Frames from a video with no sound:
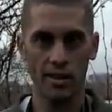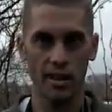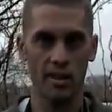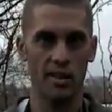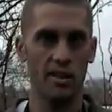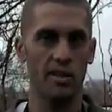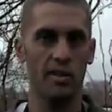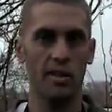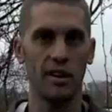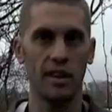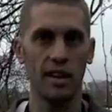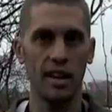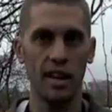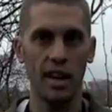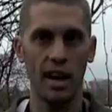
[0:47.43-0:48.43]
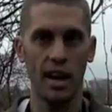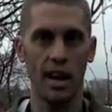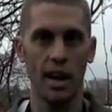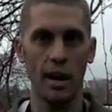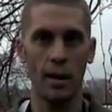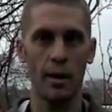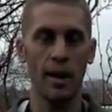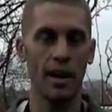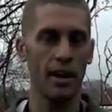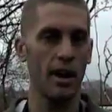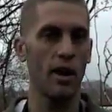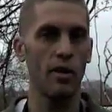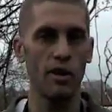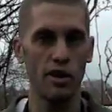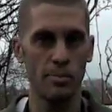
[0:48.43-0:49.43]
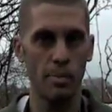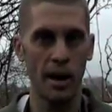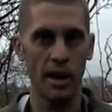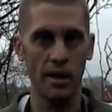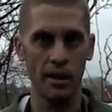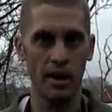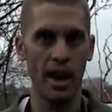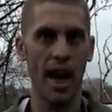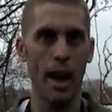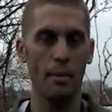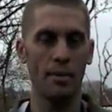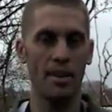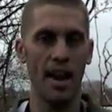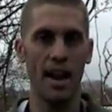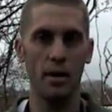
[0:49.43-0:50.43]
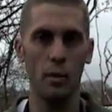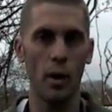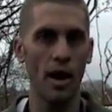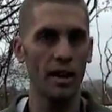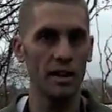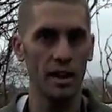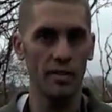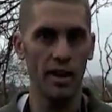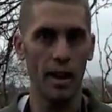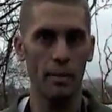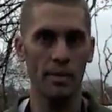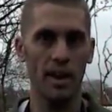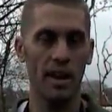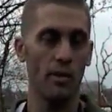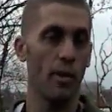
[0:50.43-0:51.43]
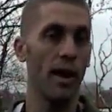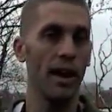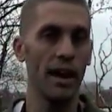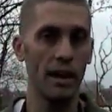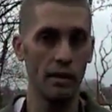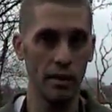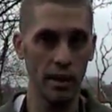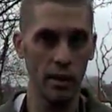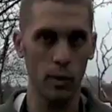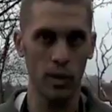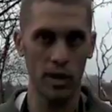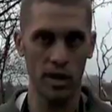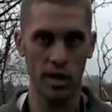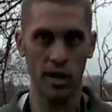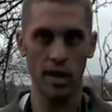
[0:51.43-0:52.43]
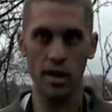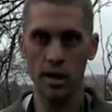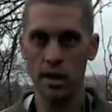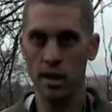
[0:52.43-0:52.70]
They're certainly uh, encouraged by good habitat and wildlife habitat right here in Quincy.